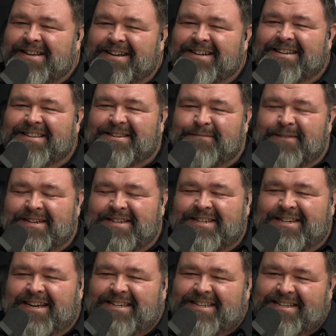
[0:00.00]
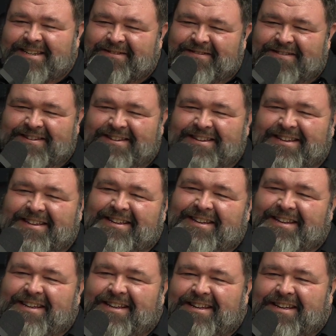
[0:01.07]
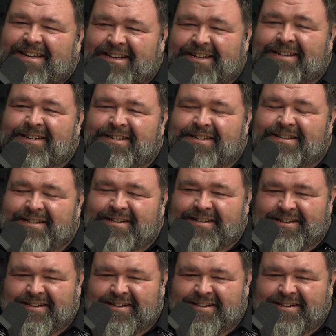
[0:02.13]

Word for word: not because somebody's chasing him.